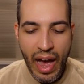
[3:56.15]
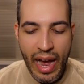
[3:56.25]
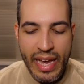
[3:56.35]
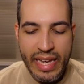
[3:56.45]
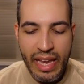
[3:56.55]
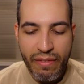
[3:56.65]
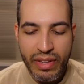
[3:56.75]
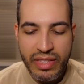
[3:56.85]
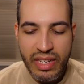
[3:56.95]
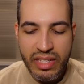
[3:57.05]
I
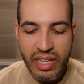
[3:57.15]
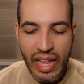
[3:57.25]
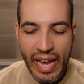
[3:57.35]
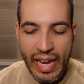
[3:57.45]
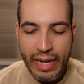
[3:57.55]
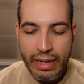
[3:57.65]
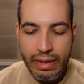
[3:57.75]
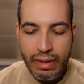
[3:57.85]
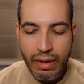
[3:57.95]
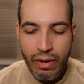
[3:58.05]
given this land,
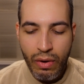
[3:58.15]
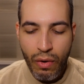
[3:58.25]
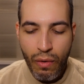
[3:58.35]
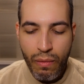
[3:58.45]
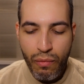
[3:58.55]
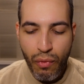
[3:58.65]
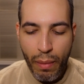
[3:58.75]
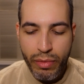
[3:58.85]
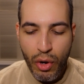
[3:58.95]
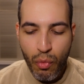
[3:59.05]

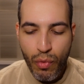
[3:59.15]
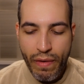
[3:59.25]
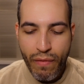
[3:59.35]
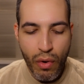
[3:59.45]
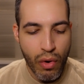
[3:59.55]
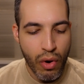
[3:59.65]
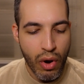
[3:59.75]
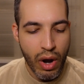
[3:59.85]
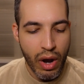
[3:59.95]
from the river